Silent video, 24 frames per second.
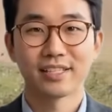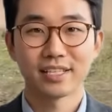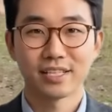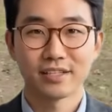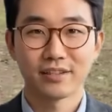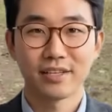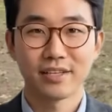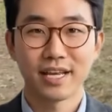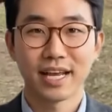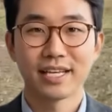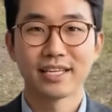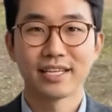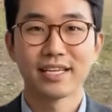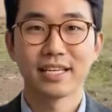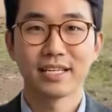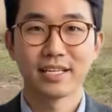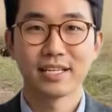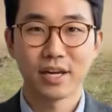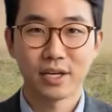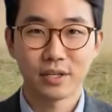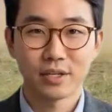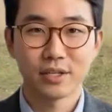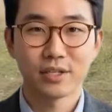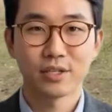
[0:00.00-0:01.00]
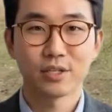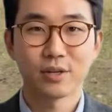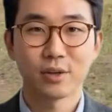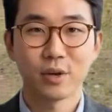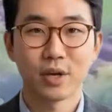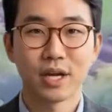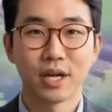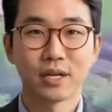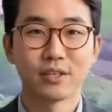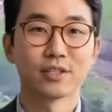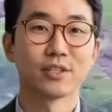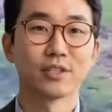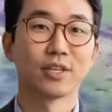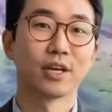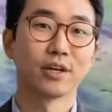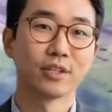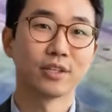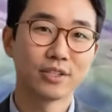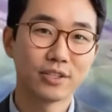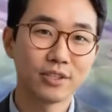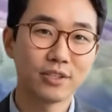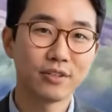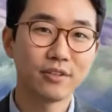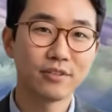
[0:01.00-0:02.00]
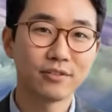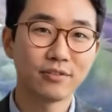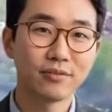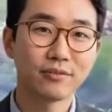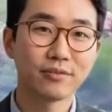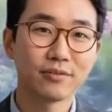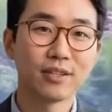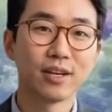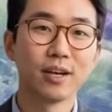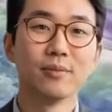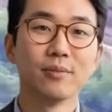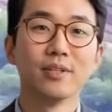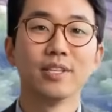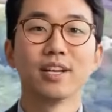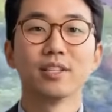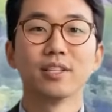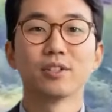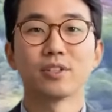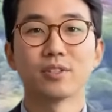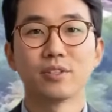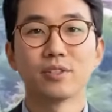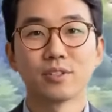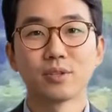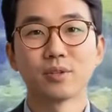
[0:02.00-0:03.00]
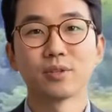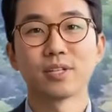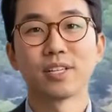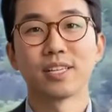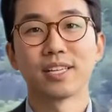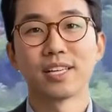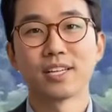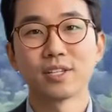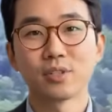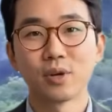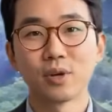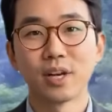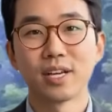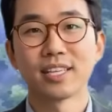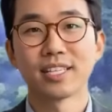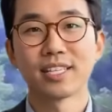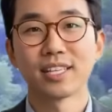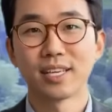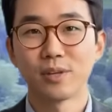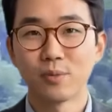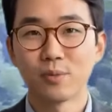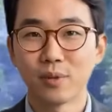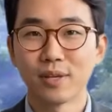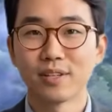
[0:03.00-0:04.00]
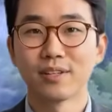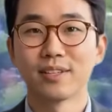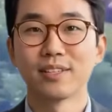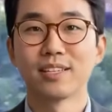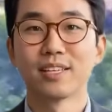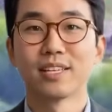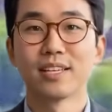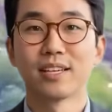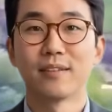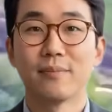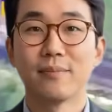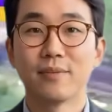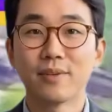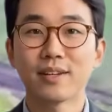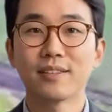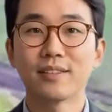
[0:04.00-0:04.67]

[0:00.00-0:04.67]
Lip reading: An enemy armored column advances along a linear wood line. A friendly armor element